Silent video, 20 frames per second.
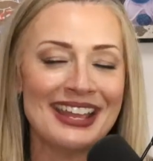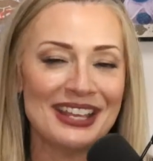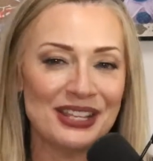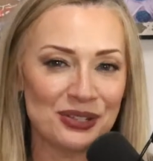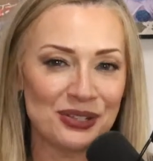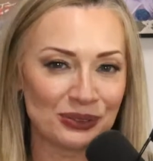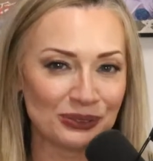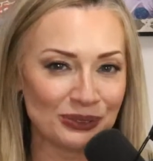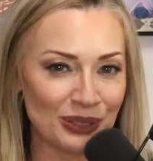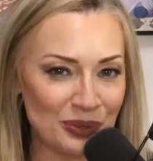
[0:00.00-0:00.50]

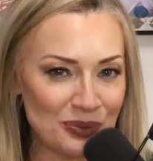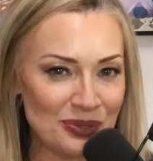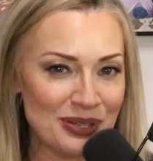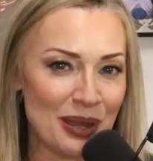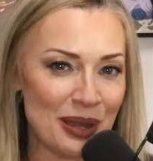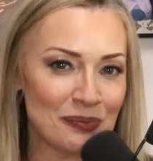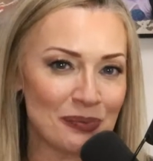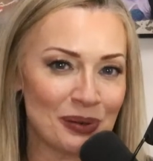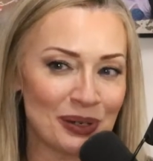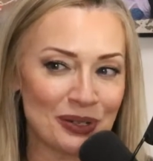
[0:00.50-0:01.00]

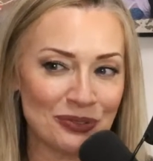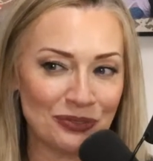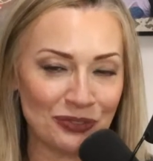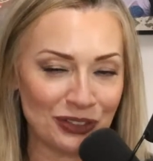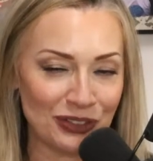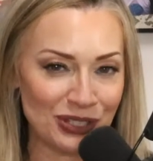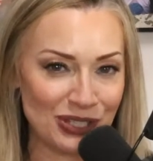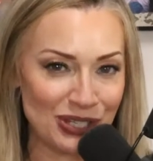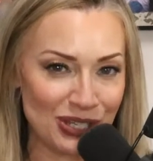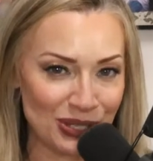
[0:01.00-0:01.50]
number
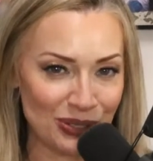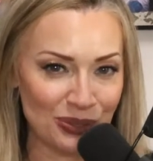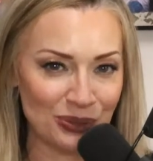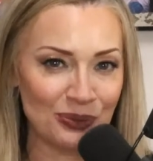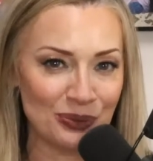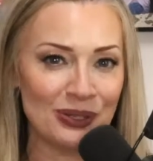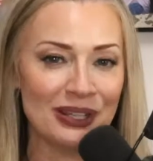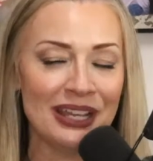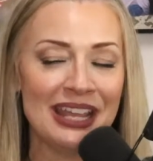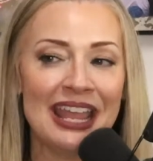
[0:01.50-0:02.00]
for
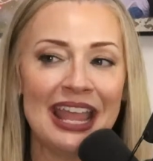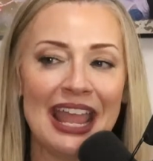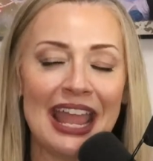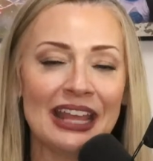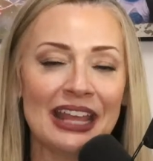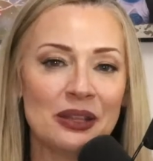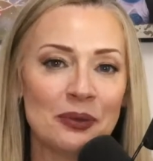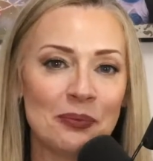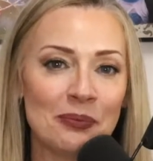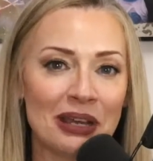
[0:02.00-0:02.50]
you,
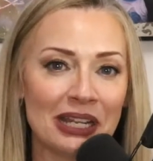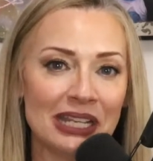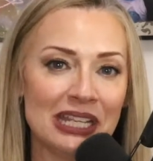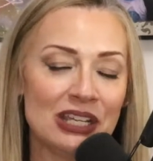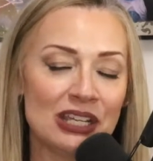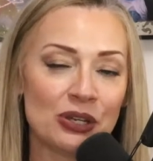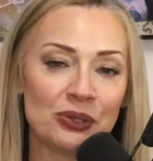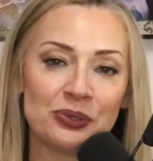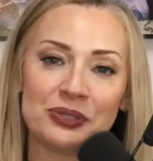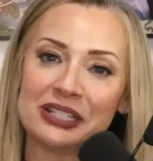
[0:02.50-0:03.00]
and the money
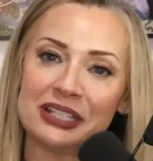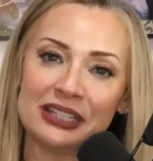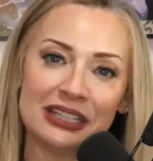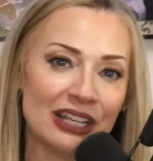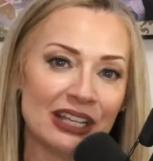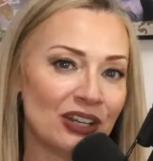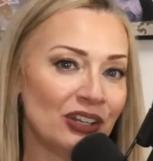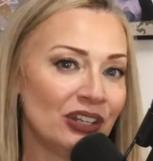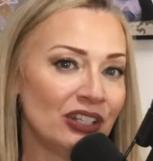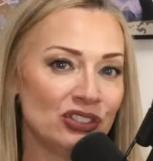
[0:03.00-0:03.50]
goes in
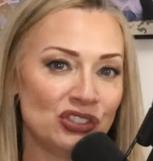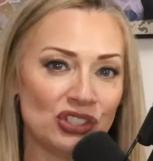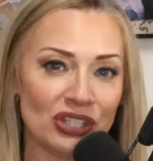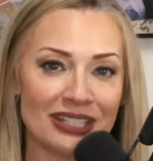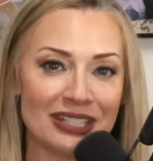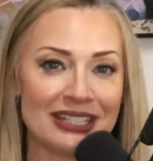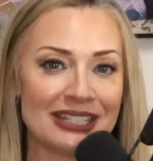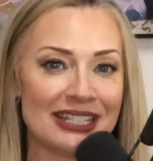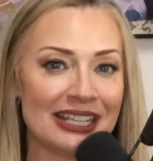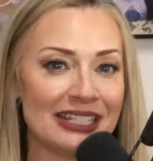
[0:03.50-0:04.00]
there and it
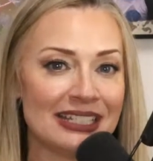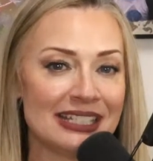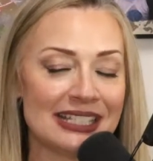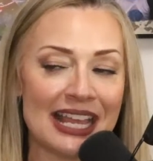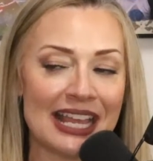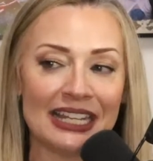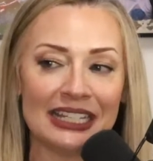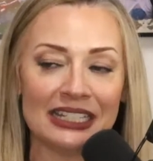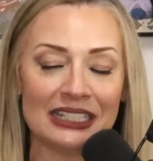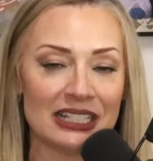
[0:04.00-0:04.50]
just sits
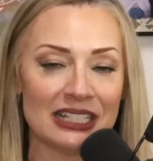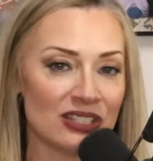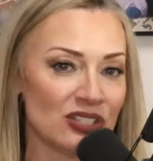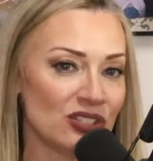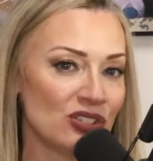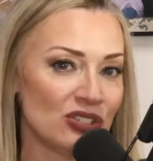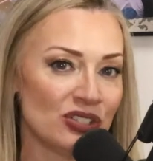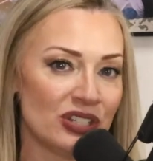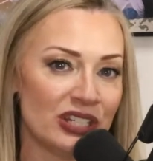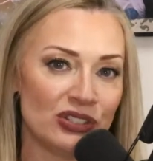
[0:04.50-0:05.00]
and it
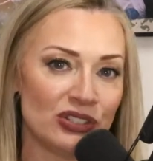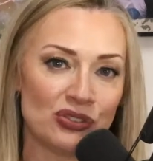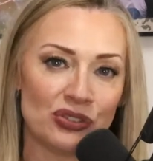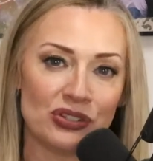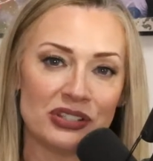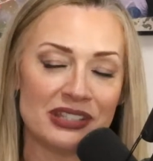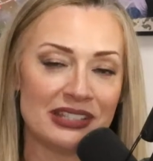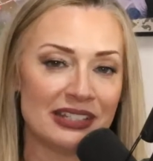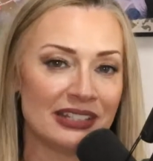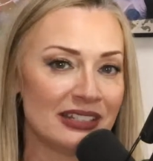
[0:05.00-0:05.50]
doesn't earn
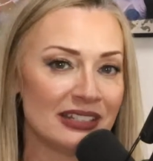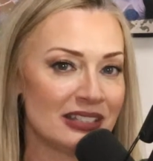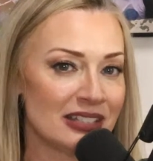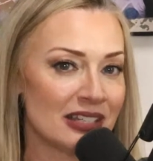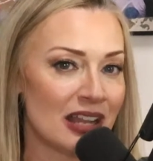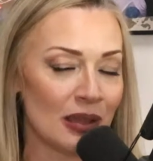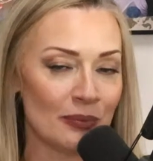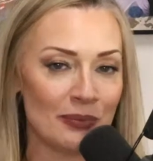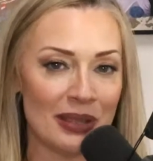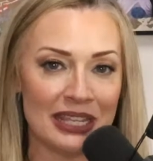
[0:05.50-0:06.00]
interest, and it's
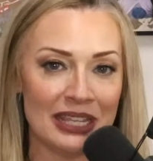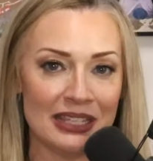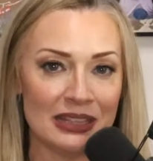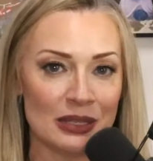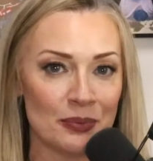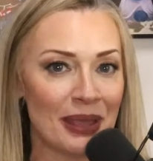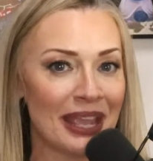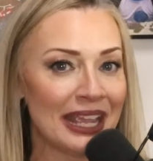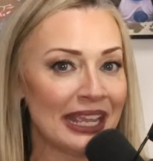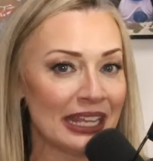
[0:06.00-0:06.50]
not making
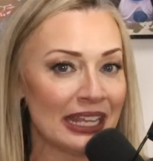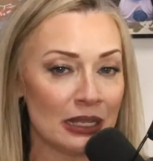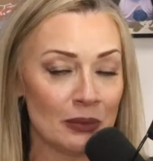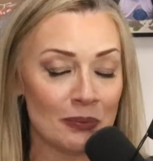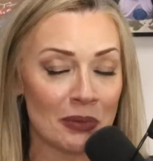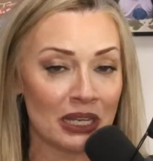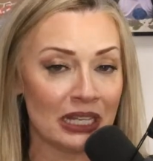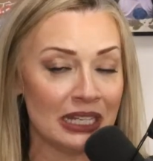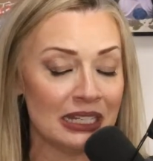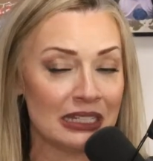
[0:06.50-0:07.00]
the bank any
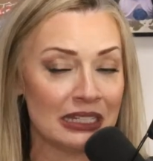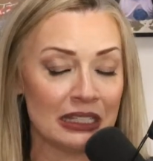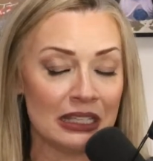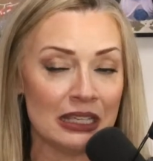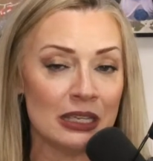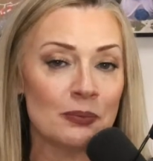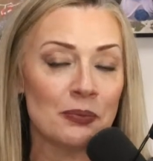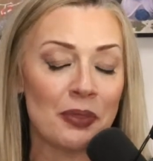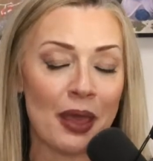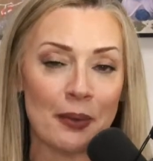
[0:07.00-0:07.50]
money to
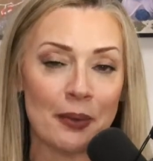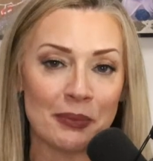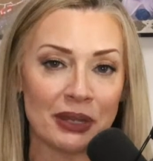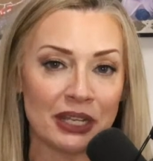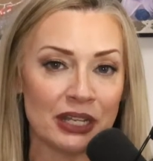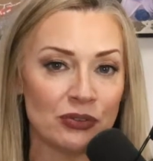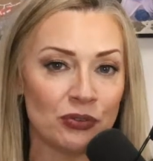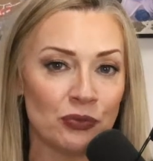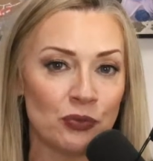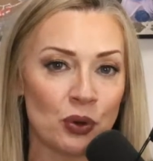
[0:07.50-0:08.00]
keep that
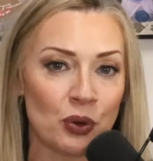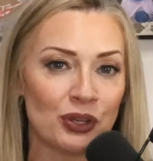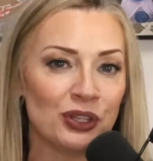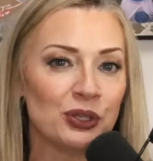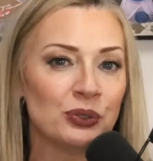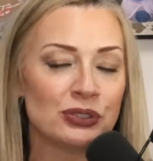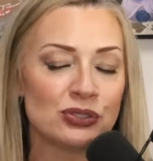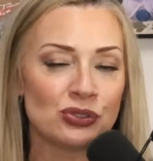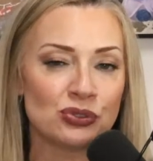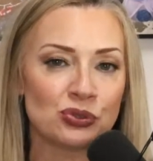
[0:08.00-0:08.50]
money for
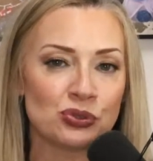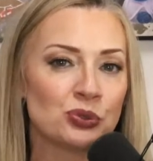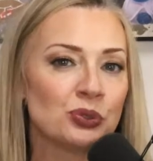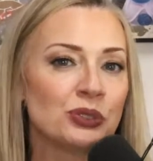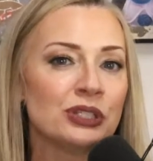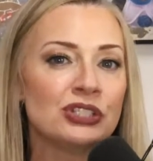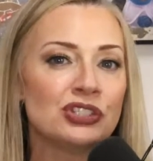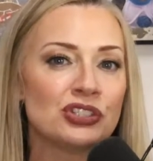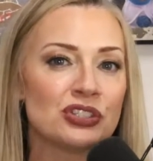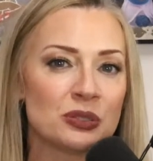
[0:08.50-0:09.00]
you. It's
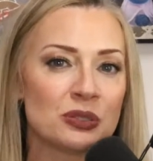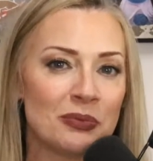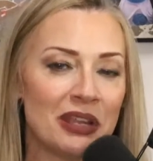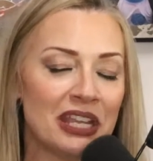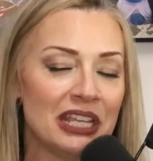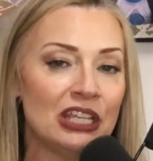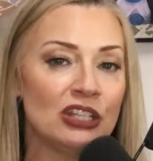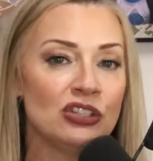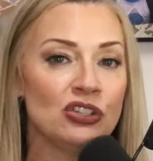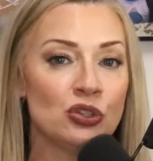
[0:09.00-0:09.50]
truly just
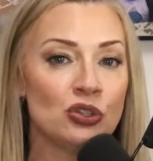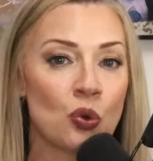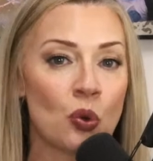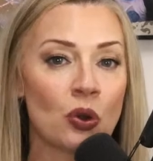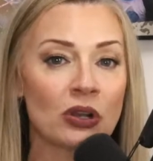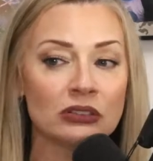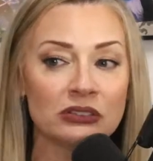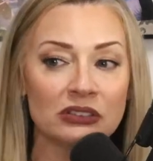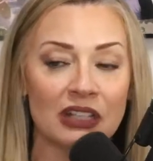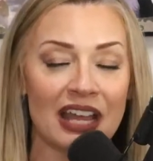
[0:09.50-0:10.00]
making
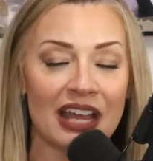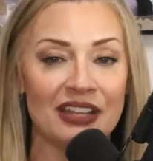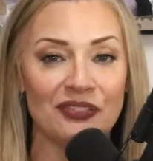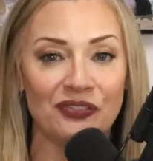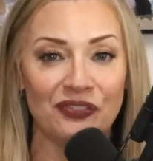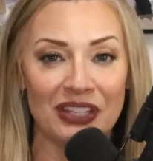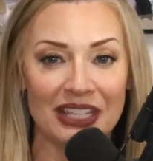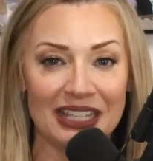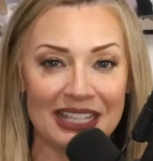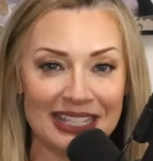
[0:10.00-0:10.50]
your
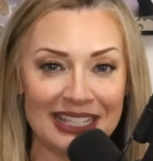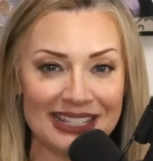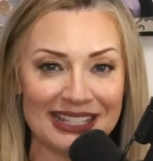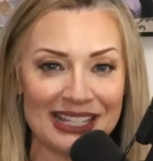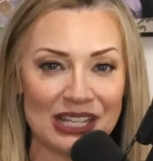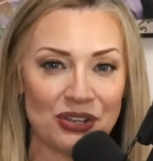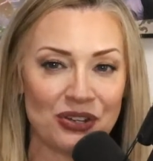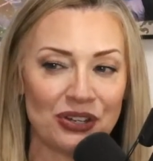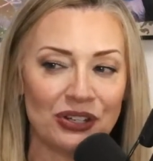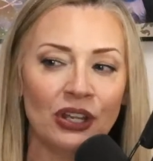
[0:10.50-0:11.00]
life
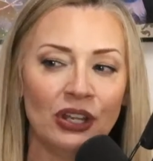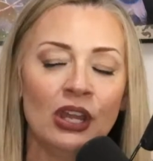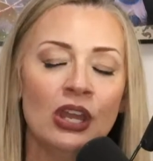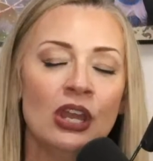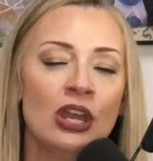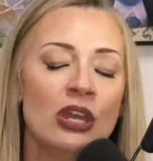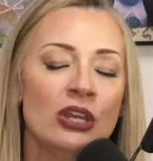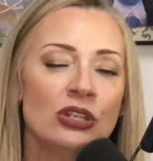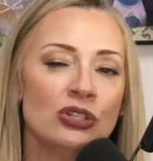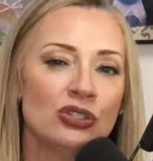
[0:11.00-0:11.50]
easier.
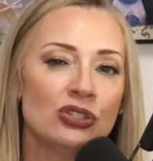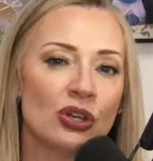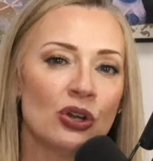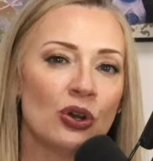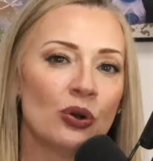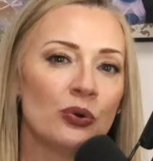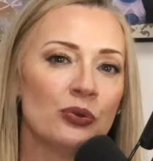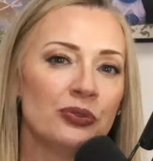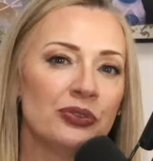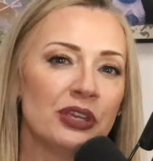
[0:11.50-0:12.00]

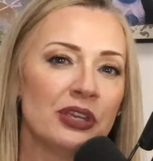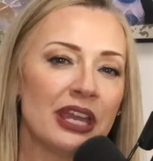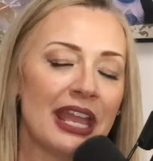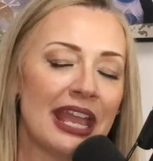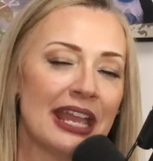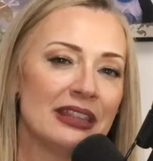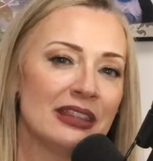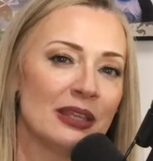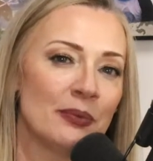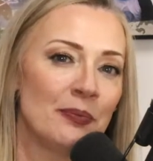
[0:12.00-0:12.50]
So
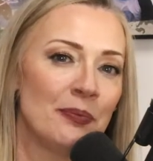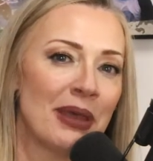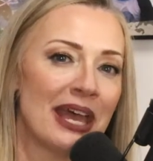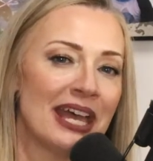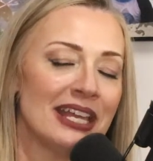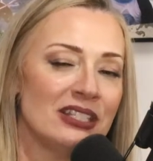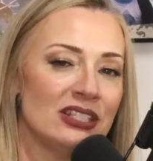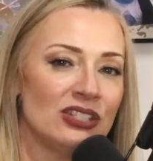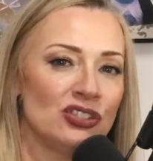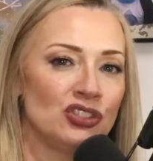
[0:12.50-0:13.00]
the
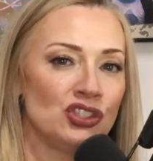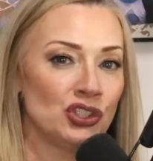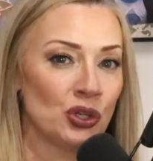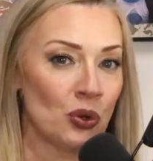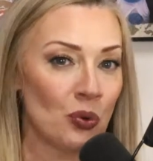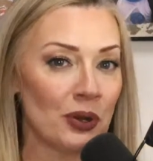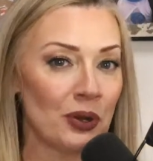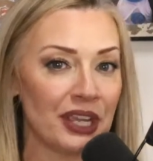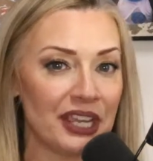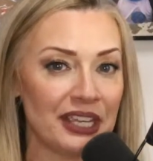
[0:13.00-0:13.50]
best
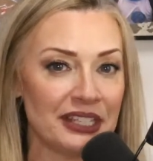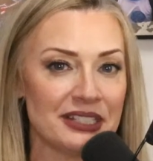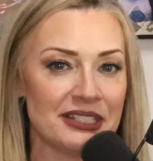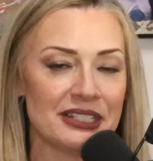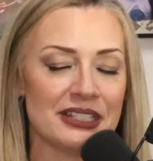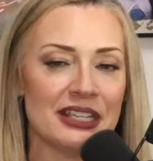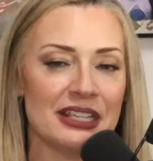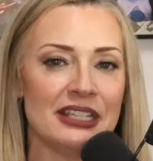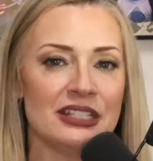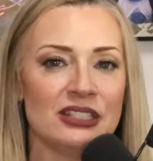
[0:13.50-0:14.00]

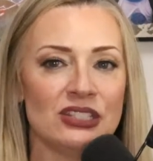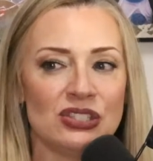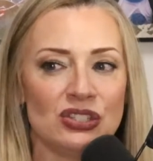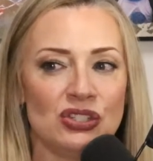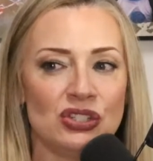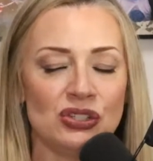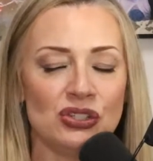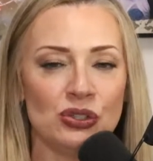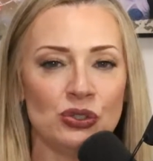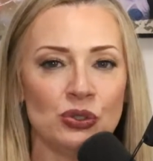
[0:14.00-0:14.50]
choice is
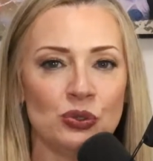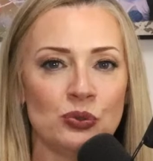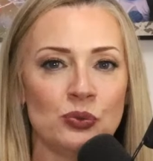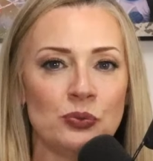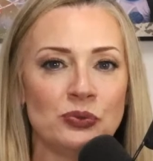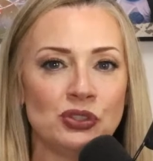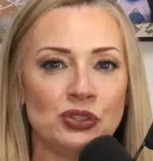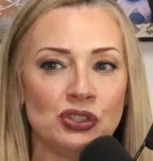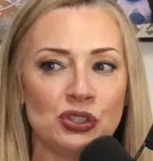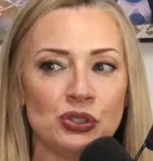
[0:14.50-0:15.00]
to
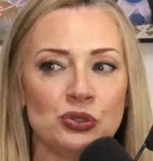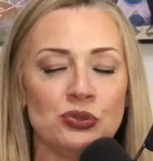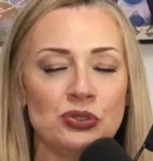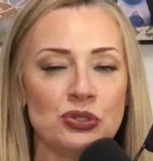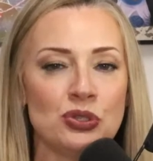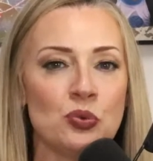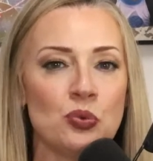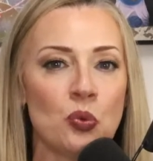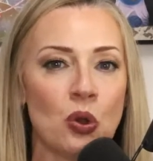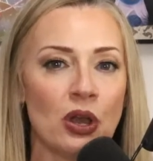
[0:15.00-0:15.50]
choose
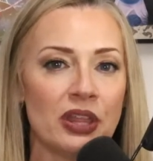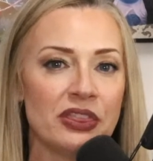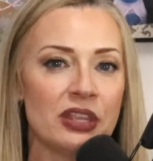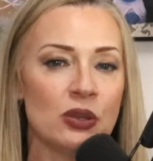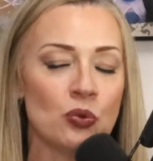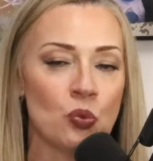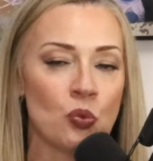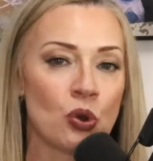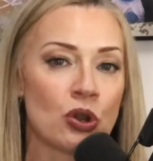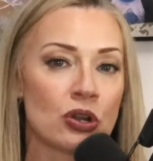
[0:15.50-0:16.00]
the one
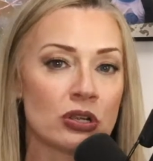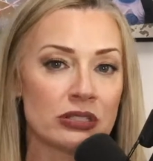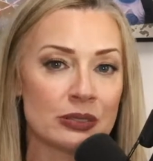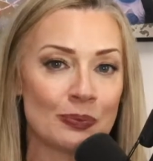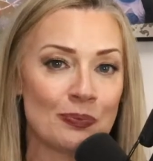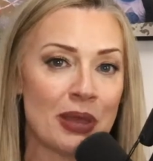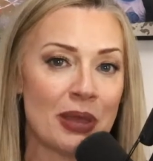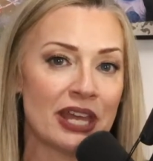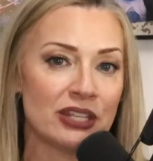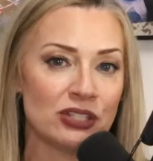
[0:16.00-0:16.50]
that works
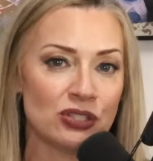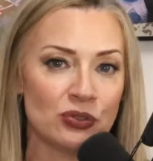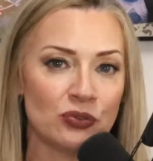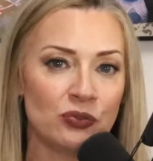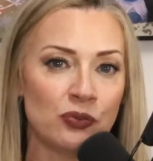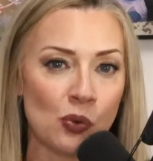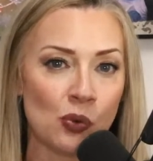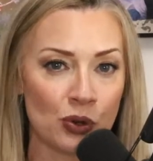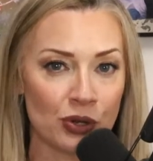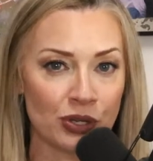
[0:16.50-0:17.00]
best
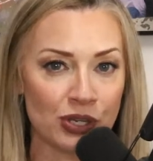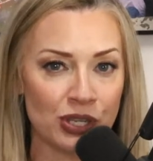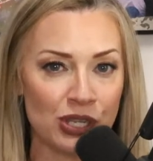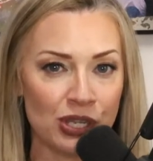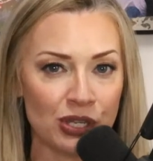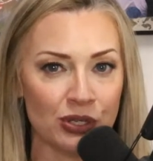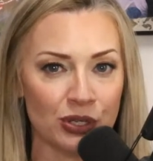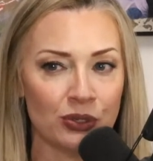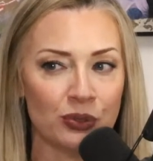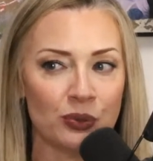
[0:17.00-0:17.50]
for
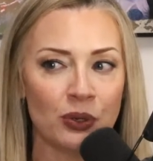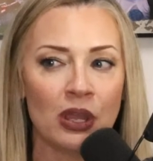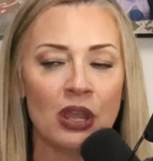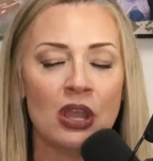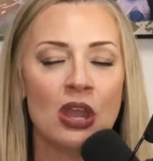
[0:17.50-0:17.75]
you.